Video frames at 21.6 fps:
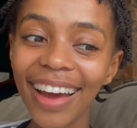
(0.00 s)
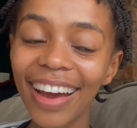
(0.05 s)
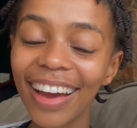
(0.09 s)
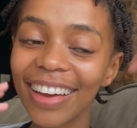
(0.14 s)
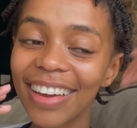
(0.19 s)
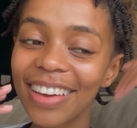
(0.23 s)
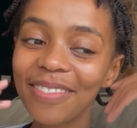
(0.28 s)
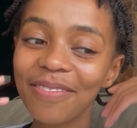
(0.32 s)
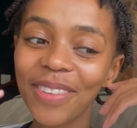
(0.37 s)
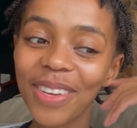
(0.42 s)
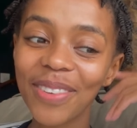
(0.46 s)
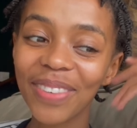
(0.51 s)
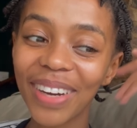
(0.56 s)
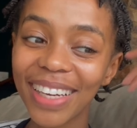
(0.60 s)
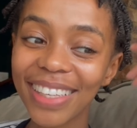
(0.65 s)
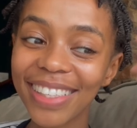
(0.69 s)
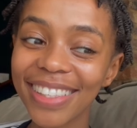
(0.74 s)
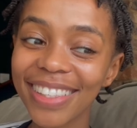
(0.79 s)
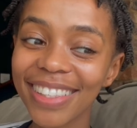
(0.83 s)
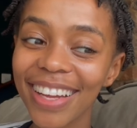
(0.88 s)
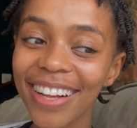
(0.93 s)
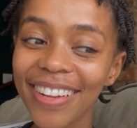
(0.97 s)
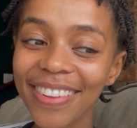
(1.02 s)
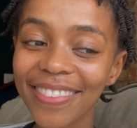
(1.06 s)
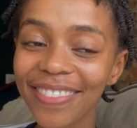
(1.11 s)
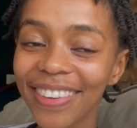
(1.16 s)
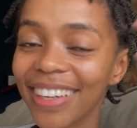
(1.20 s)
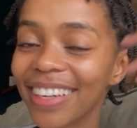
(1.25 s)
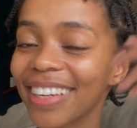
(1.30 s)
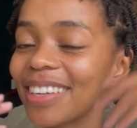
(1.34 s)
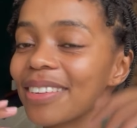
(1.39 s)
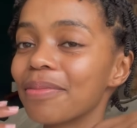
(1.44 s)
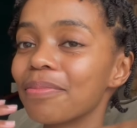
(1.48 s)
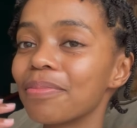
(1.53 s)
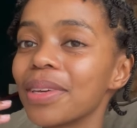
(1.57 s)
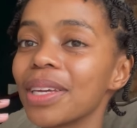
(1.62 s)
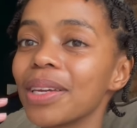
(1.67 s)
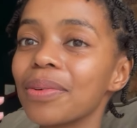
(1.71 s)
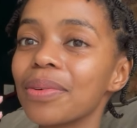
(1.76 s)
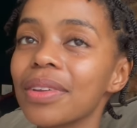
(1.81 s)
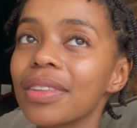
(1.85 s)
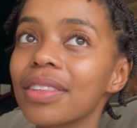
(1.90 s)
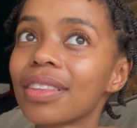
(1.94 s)
I can be myself. I can
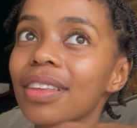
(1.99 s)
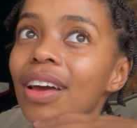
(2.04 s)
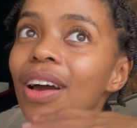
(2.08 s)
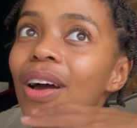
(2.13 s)
be with